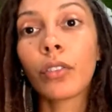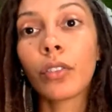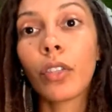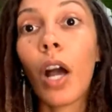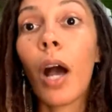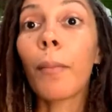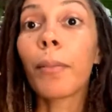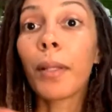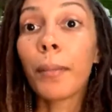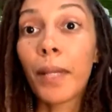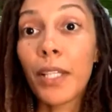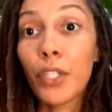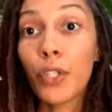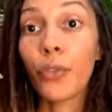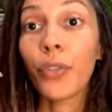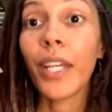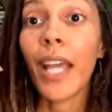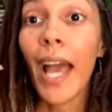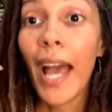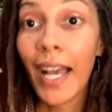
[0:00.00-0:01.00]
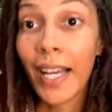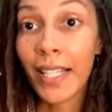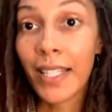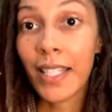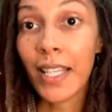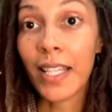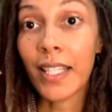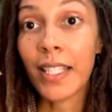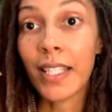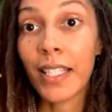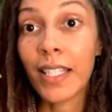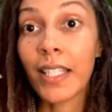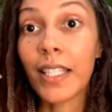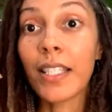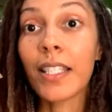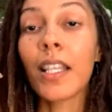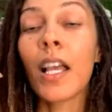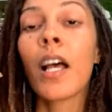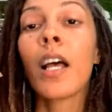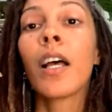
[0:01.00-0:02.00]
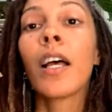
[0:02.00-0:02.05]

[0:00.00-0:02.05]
complementary accesses